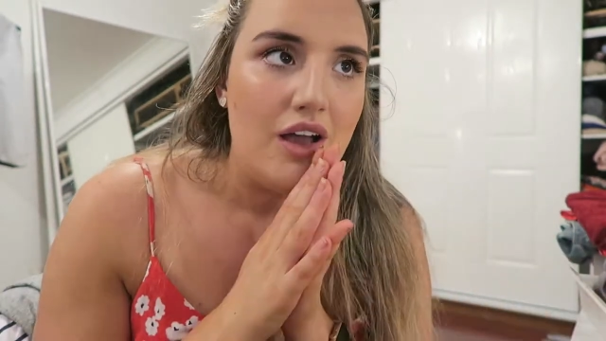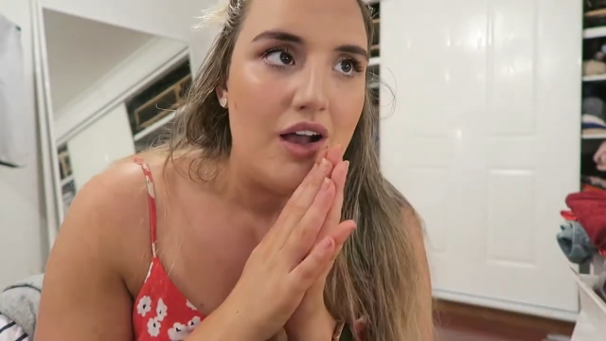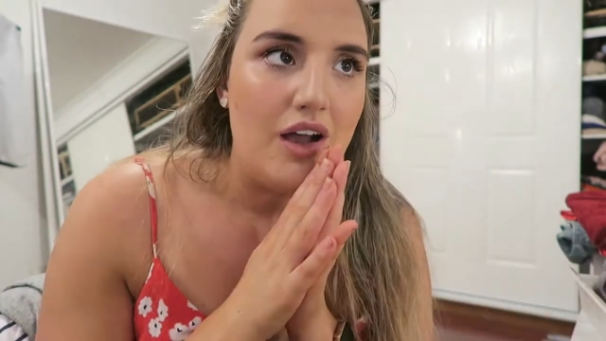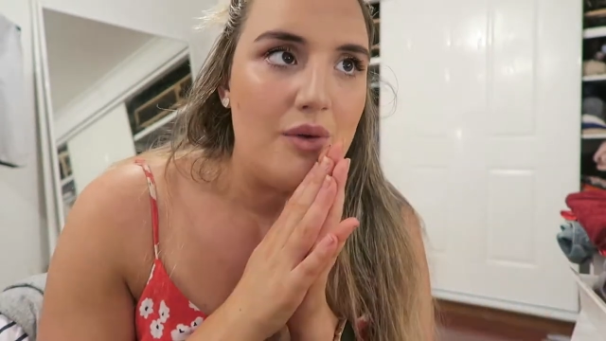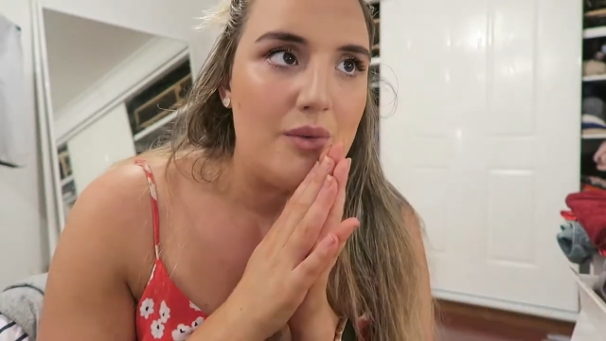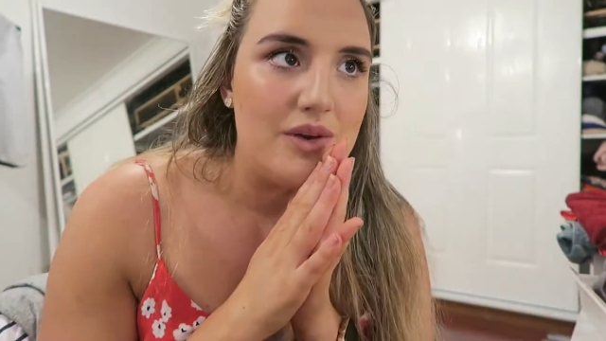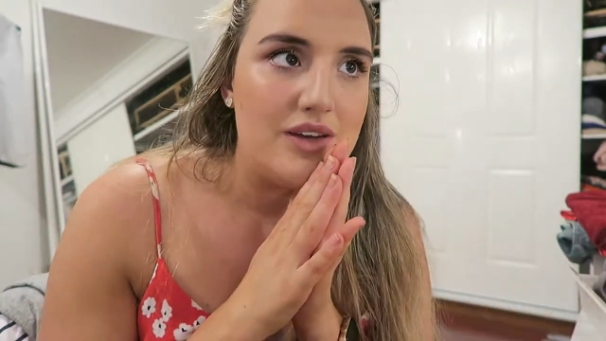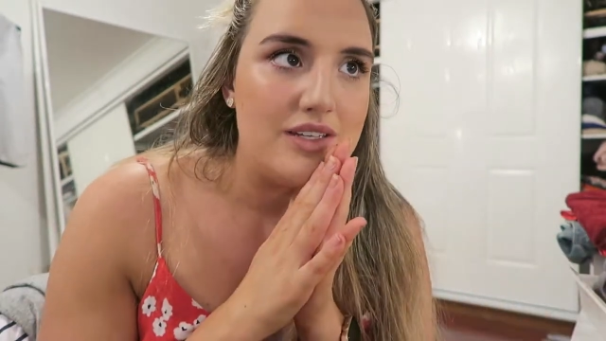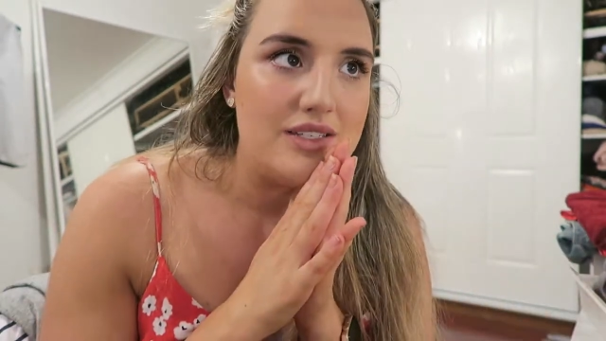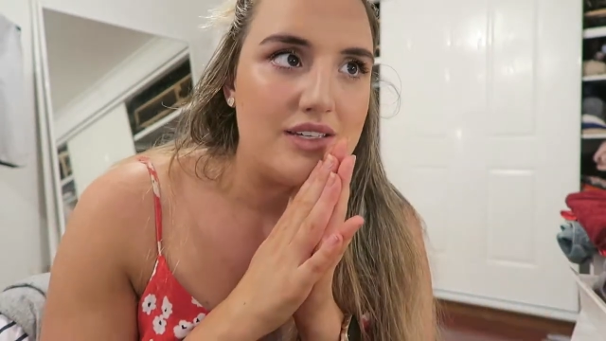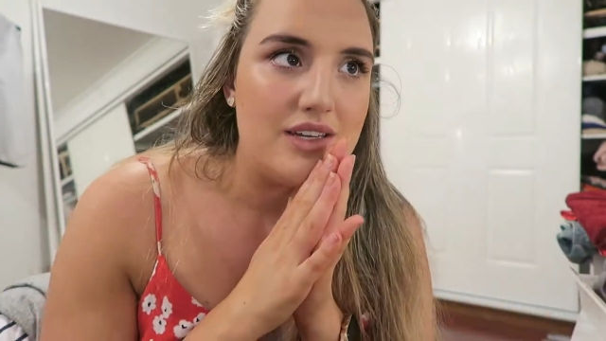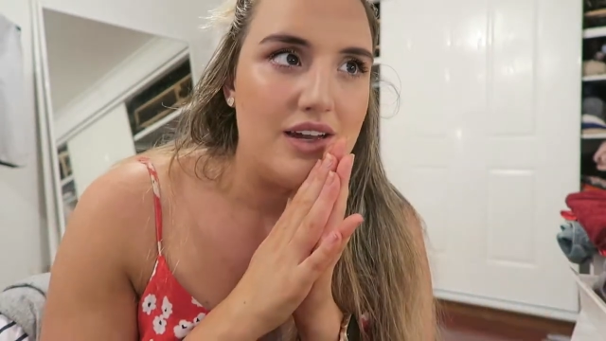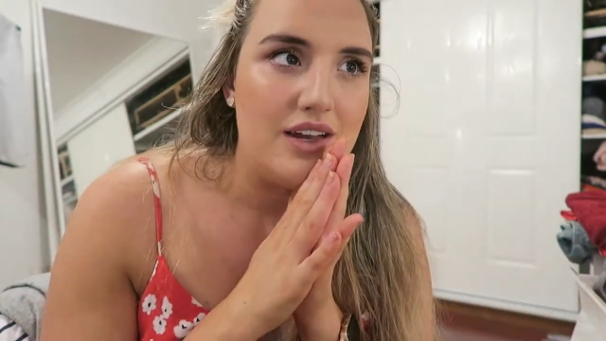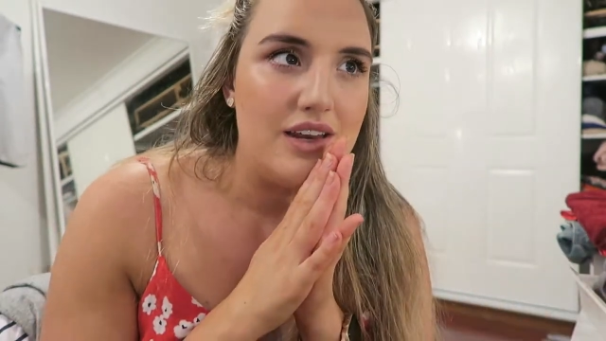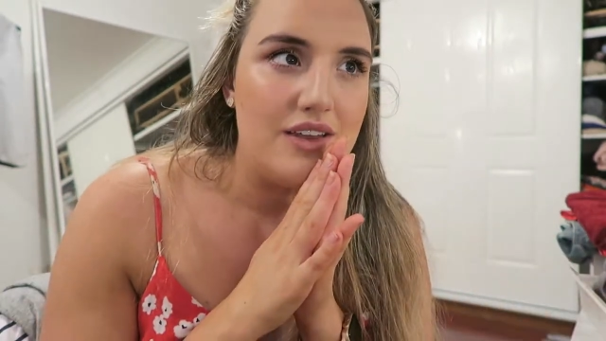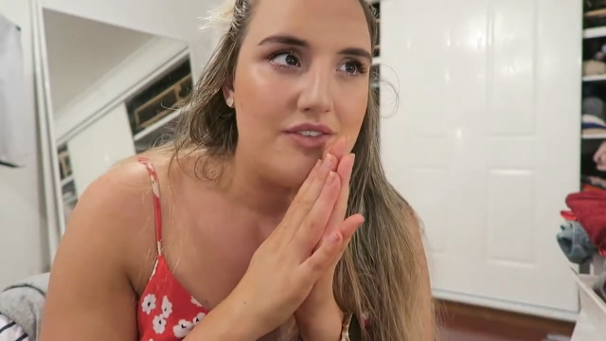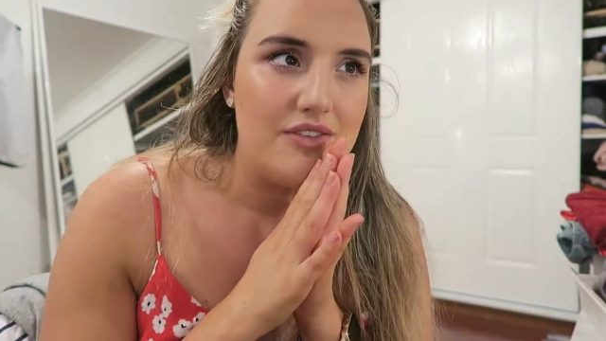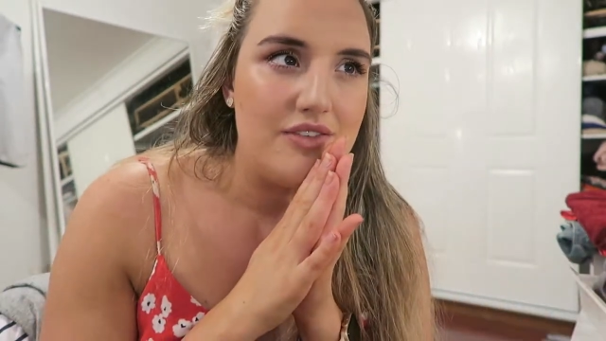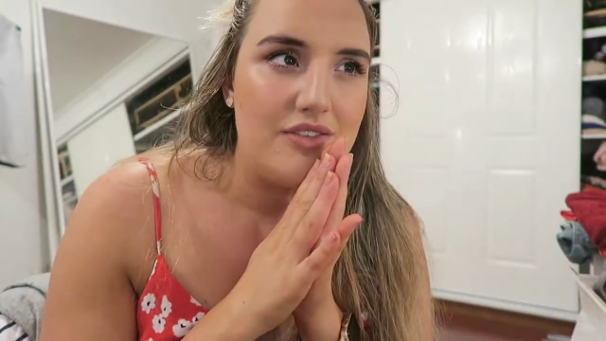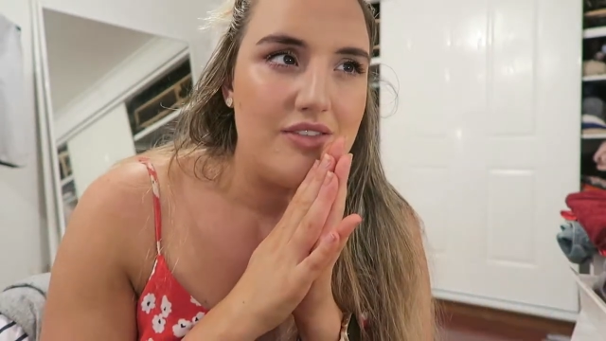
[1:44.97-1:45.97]
I wanted to
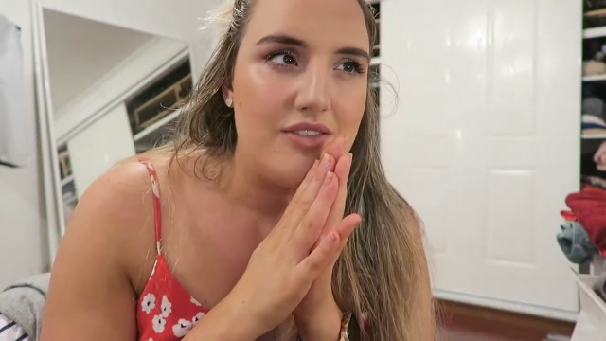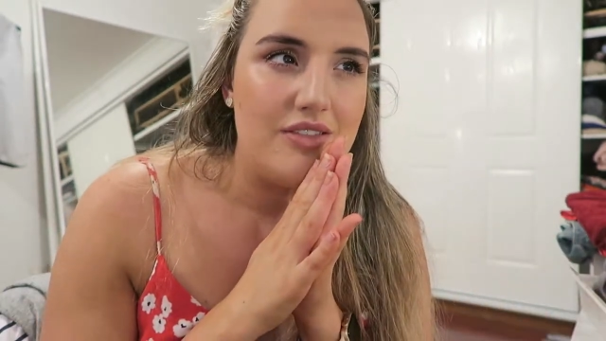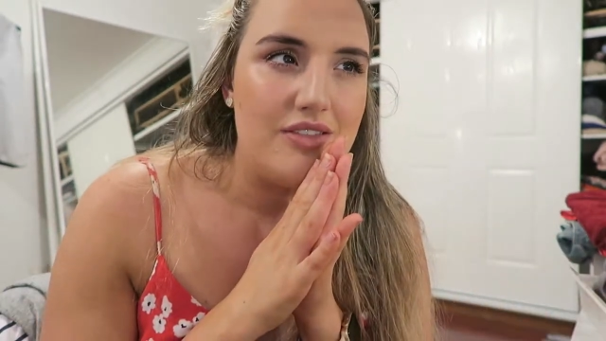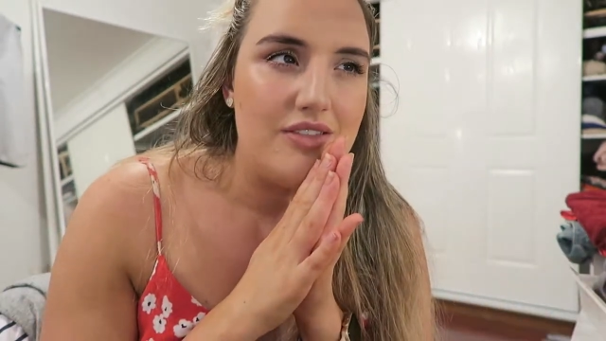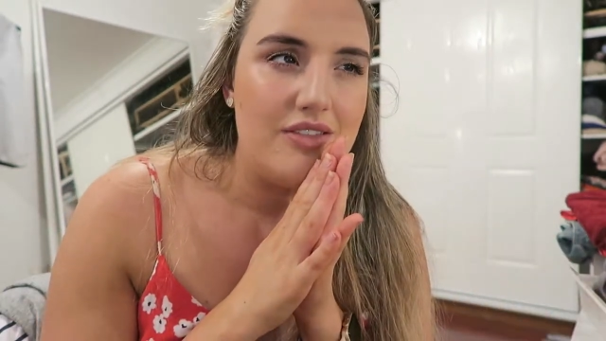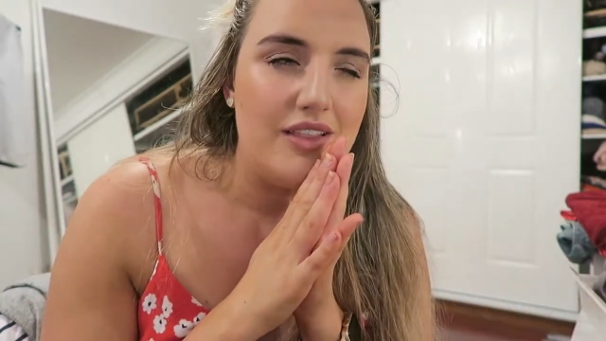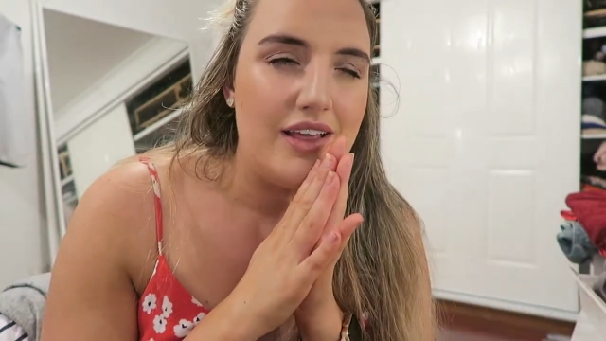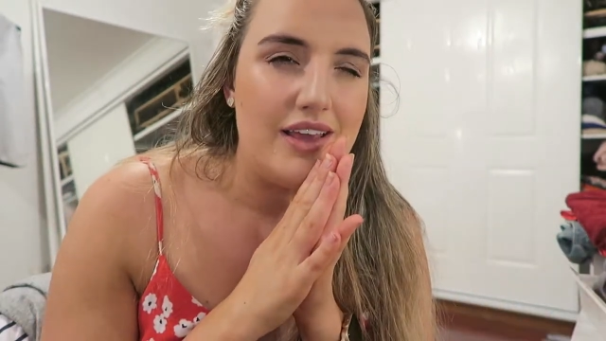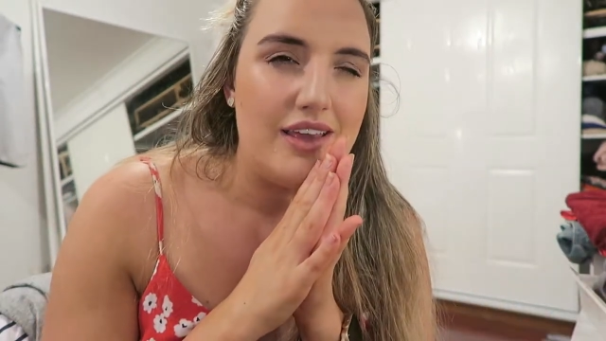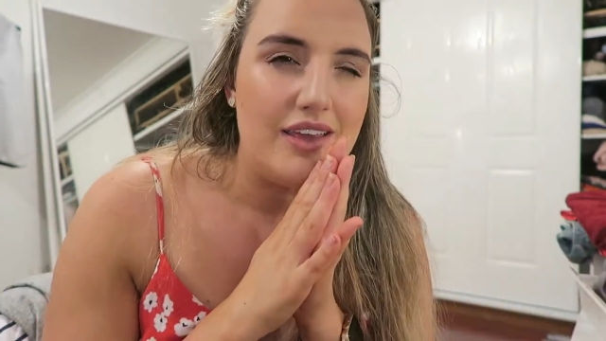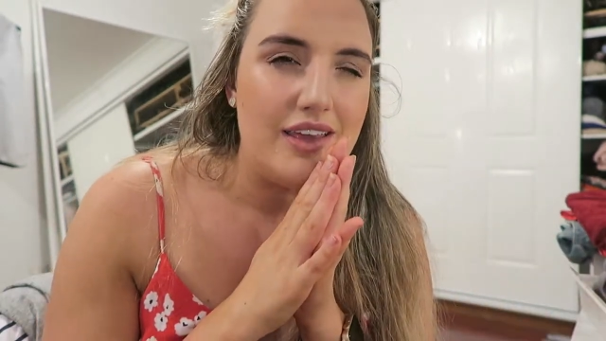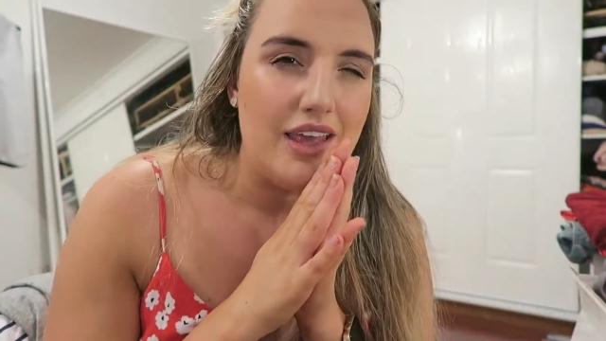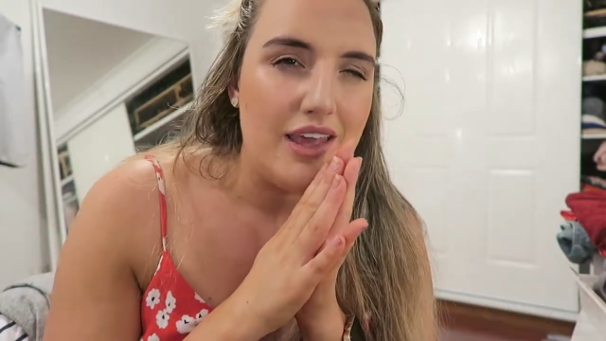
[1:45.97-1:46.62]
kind of like